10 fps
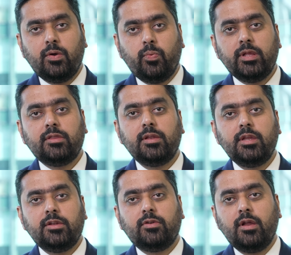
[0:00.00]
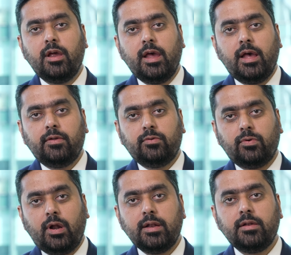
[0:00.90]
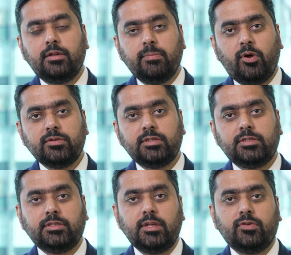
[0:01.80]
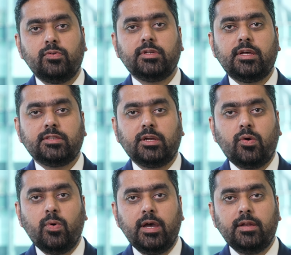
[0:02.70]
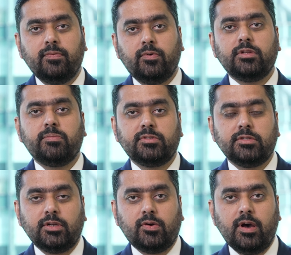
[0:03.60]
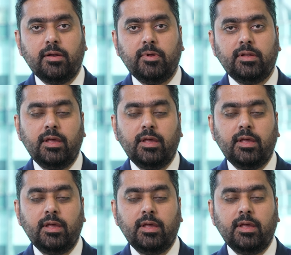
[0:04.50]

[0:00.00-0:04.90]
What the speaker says: with the need to run the processes and tools as required for the business requirement.